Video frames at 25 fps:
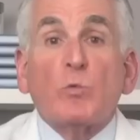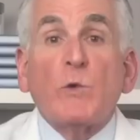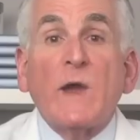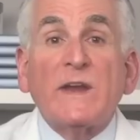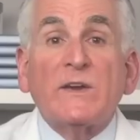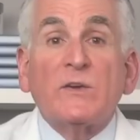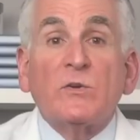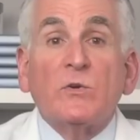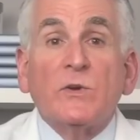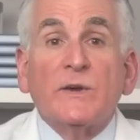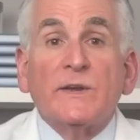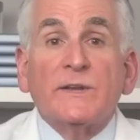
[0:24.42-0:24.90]

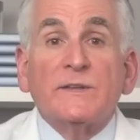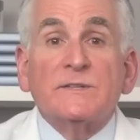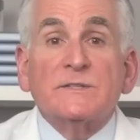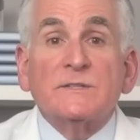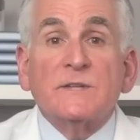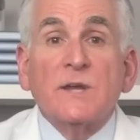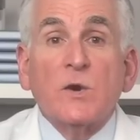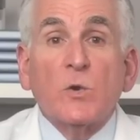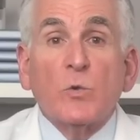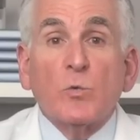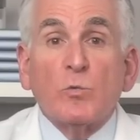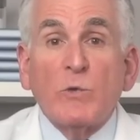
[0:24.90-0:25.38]

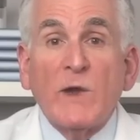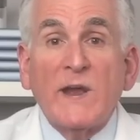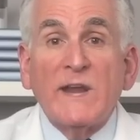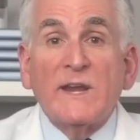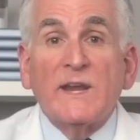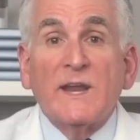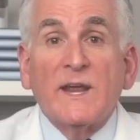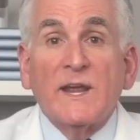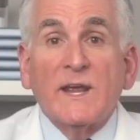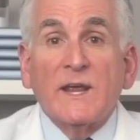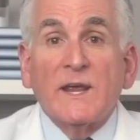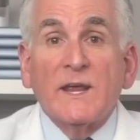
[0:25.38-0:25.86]
Retinoids,
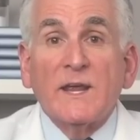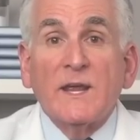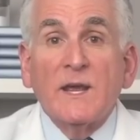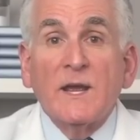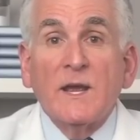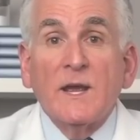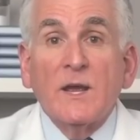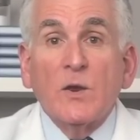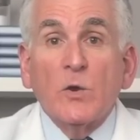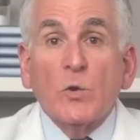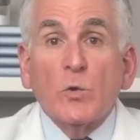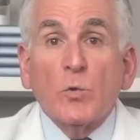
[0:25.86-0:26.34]
Retin-A,
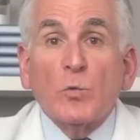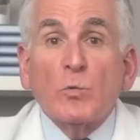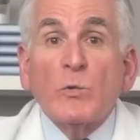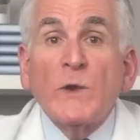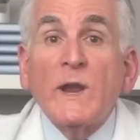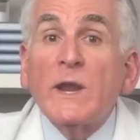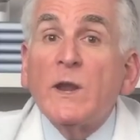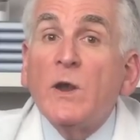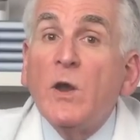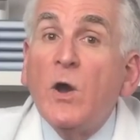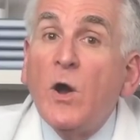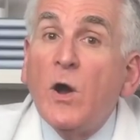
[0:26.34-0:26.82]

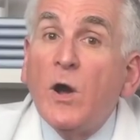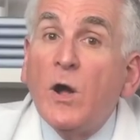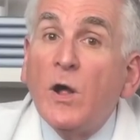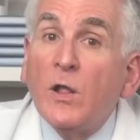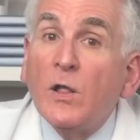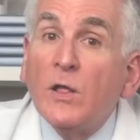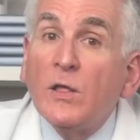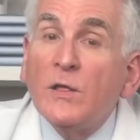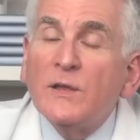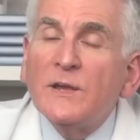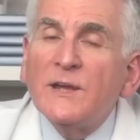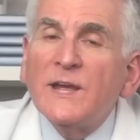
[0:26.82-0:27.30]

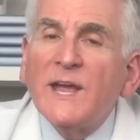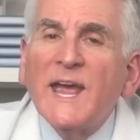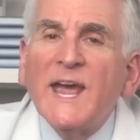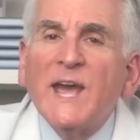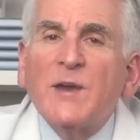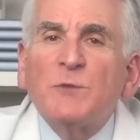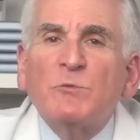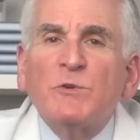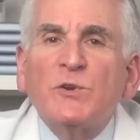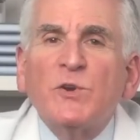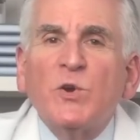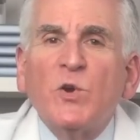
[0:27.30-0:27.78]
Retinol,
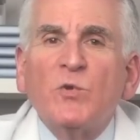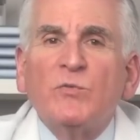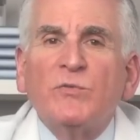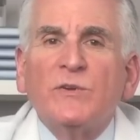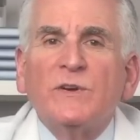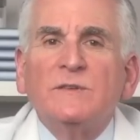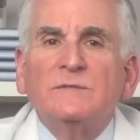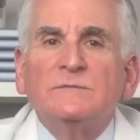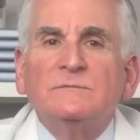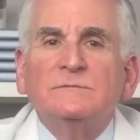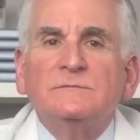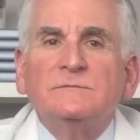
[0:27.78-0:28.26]
and
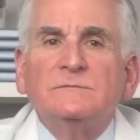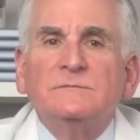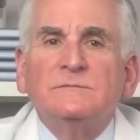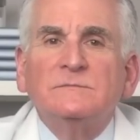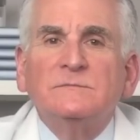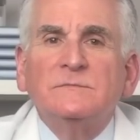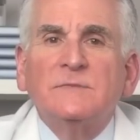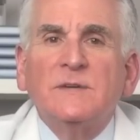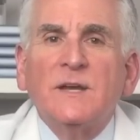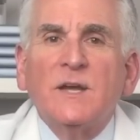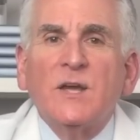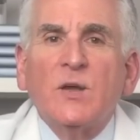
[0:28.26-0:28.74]
Renova.
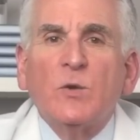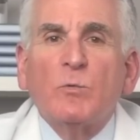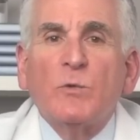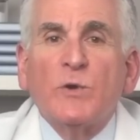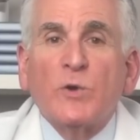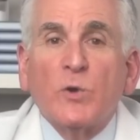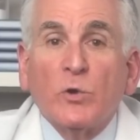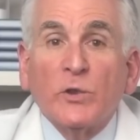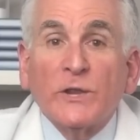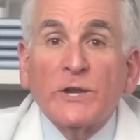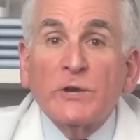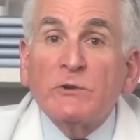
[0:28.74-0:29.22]

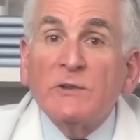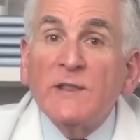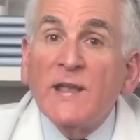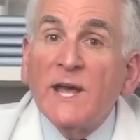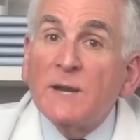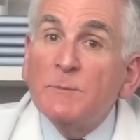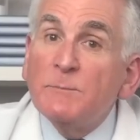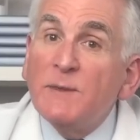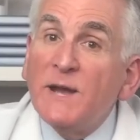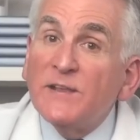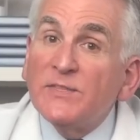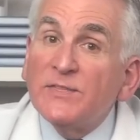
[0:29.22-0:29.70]
We all hear a
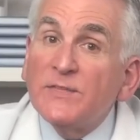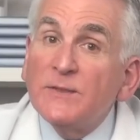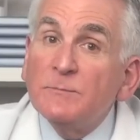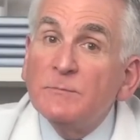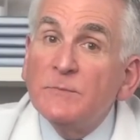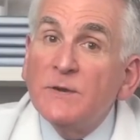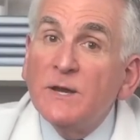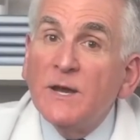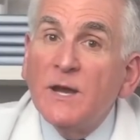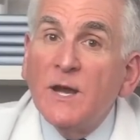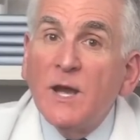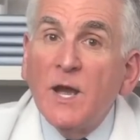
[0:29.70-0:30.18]
lot about
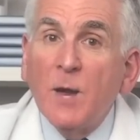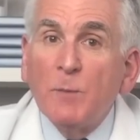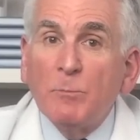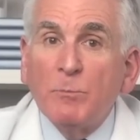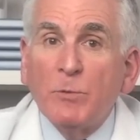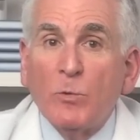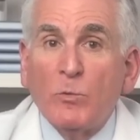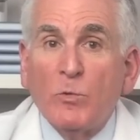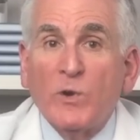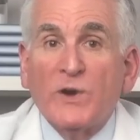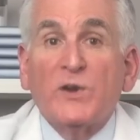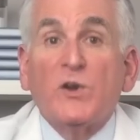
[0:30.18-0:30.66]
them,
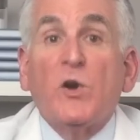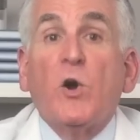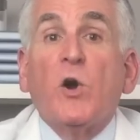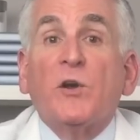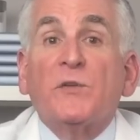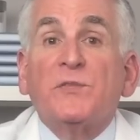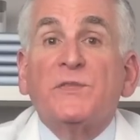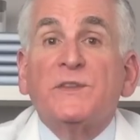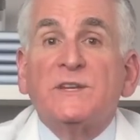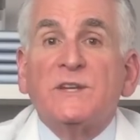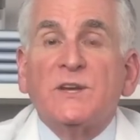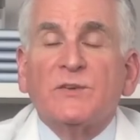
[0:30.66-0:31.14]
but what
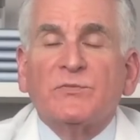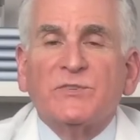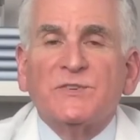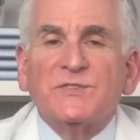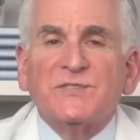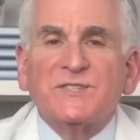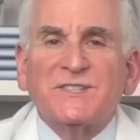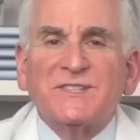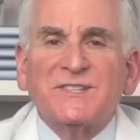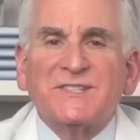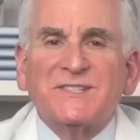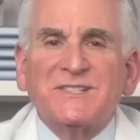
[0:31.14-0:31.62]
are the
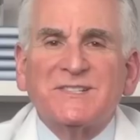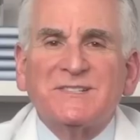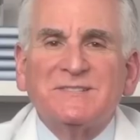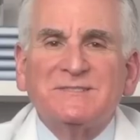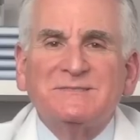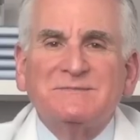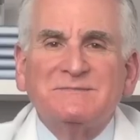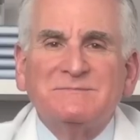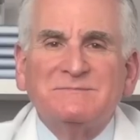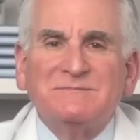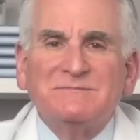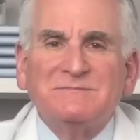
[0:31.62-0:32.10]
differences?
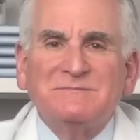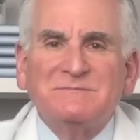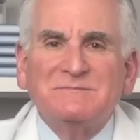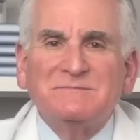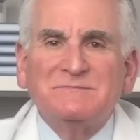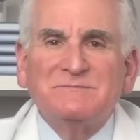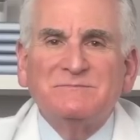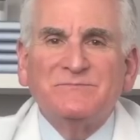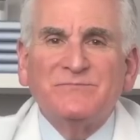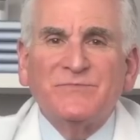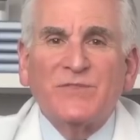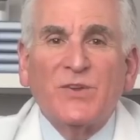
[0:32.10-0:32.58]

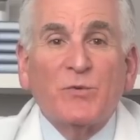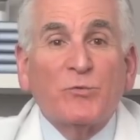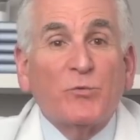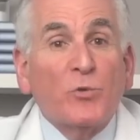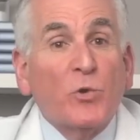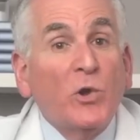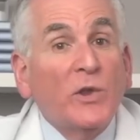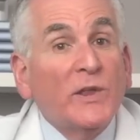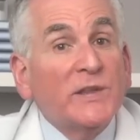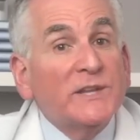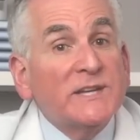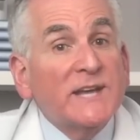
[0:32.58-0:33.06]

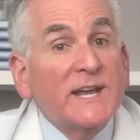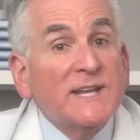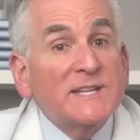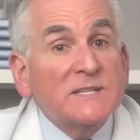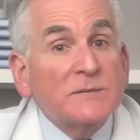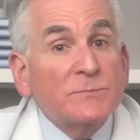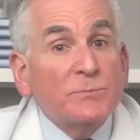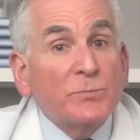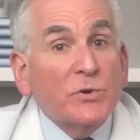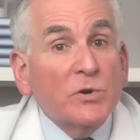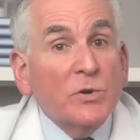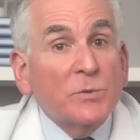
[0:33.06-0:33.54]
For all
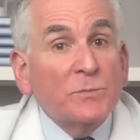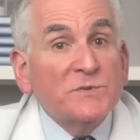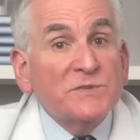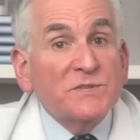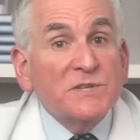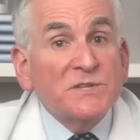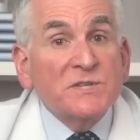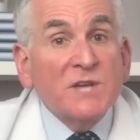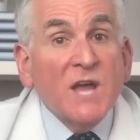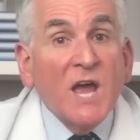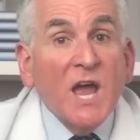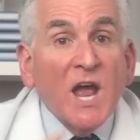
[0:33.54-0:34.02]
intents and
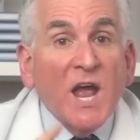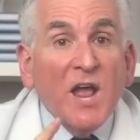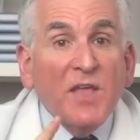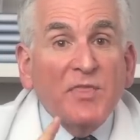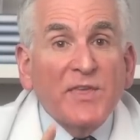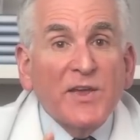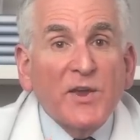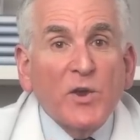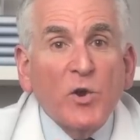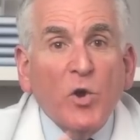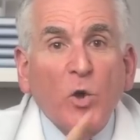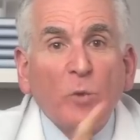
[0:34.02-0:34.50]
purposes,
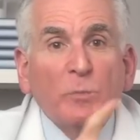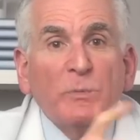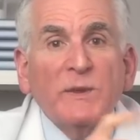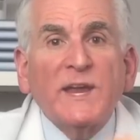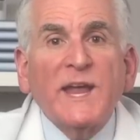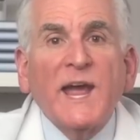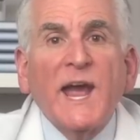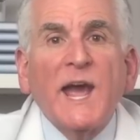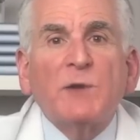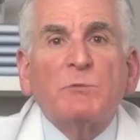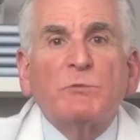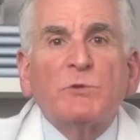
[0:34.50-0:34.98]
they all
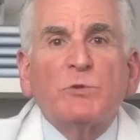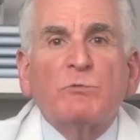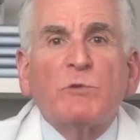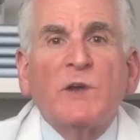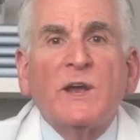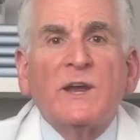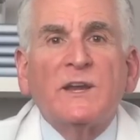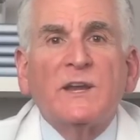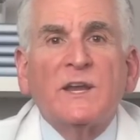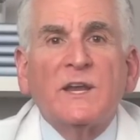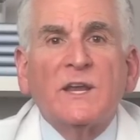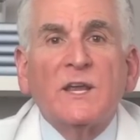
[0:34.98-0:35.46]
began with
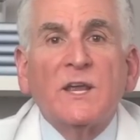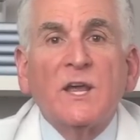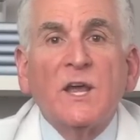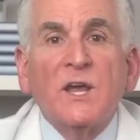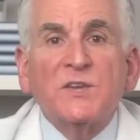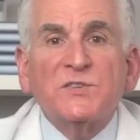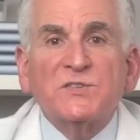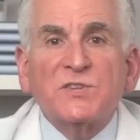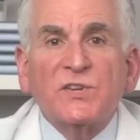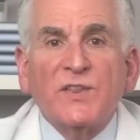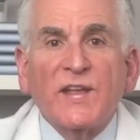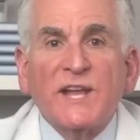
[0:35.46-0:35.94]
Retin-A,
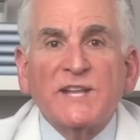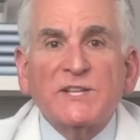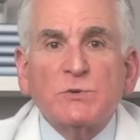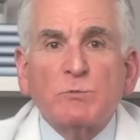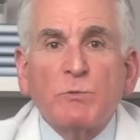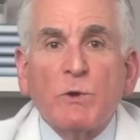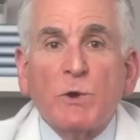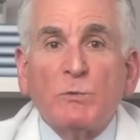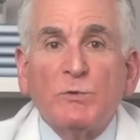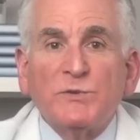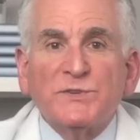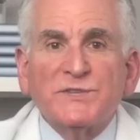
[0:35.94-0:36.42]
so
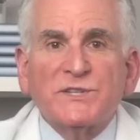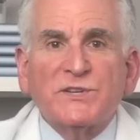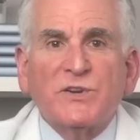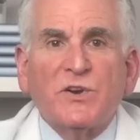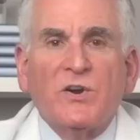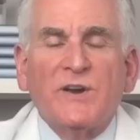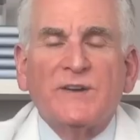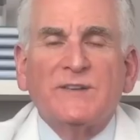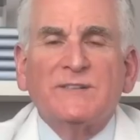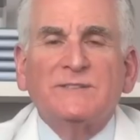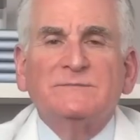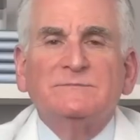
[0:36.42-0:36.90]
that's where we'll
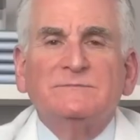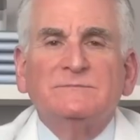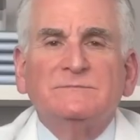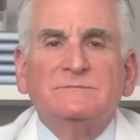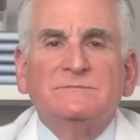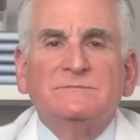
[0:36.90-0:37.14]
start.